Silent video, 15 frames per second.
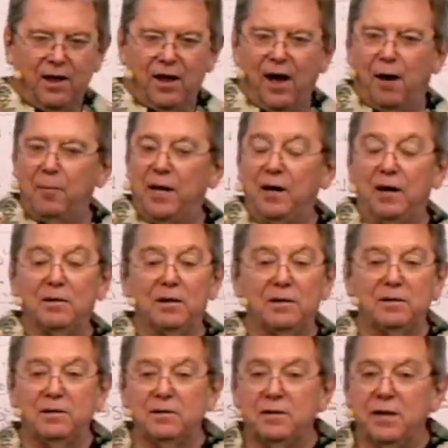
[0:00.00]
I mean,
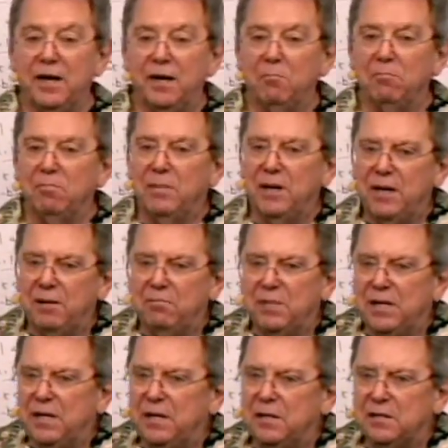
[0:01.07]
that made
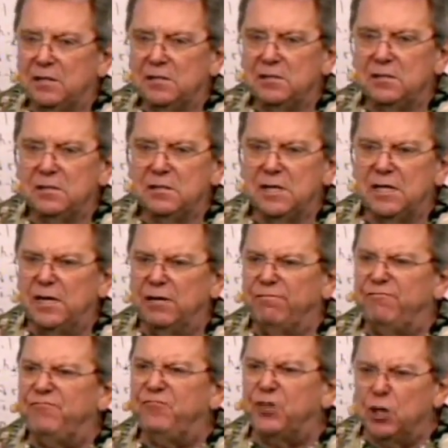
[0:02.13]
me, that
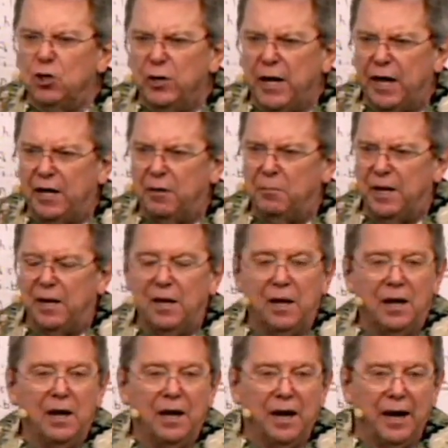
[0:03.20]
infuriated me.
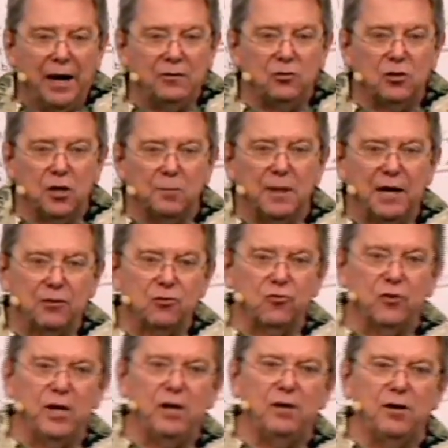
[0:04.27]
I took about
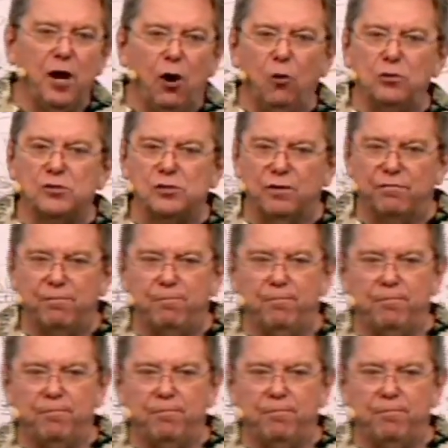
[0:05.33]
3 notes of